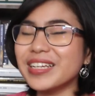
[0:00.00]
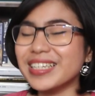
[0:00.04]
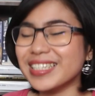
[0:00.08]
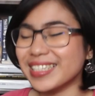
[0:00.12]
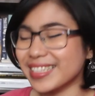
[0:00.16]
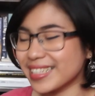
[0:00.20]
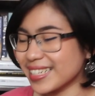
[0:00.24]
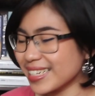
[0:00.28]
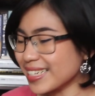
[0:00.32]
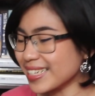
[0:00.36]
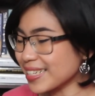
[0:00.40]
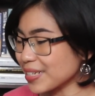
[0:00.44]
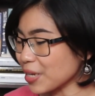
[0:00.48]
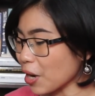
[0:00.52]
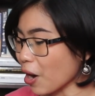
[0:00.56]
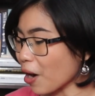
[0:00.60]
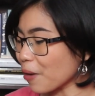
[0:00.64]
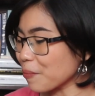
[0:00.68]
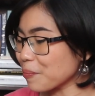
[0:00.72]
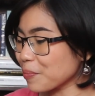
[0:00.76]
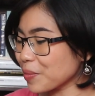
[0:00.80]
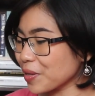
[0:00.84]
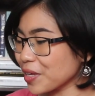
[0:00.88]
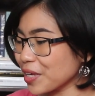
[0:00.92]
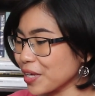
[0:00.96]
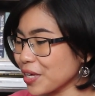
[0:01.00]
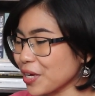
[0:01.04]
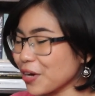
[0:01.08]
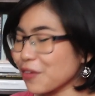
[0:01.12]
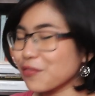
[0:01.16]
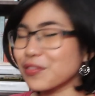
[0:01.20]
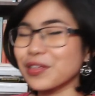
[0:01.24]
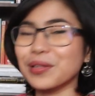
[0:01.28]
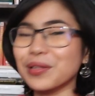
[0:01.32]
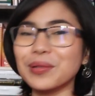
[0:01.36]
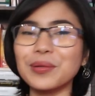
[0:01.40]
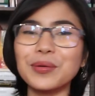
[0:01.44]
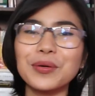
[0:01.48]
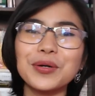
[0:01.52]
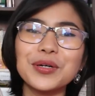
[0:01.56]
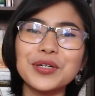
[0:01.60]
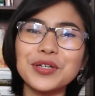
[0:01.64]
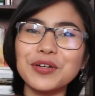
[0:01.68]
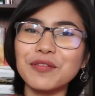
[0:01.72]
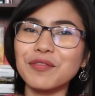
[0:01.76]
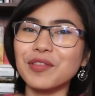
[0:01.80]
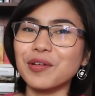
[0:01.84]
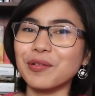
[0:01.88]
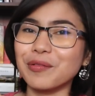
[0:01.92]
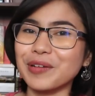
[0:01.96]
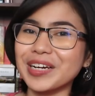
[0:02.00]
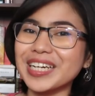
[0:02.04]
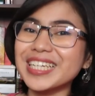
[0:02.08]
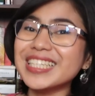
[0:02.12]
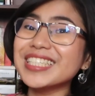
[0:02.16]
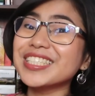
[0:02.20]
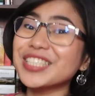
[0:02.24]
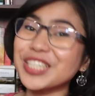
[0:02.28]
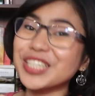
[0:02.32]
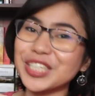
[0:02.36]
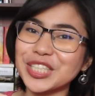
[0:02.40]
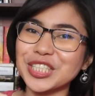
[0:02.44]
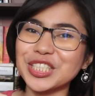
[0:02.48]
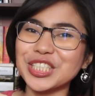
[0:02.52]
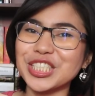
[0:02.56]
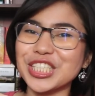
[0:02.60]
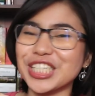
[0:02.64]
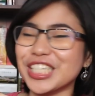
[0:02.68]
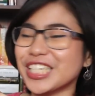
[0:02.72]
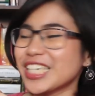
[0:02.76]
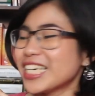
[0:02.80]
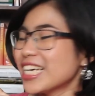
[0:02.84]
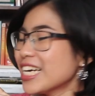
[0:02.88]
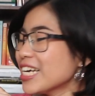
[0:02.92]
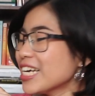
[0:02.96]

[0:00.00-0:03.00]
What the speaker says: is this copy of the Lord of the Rings trilogy.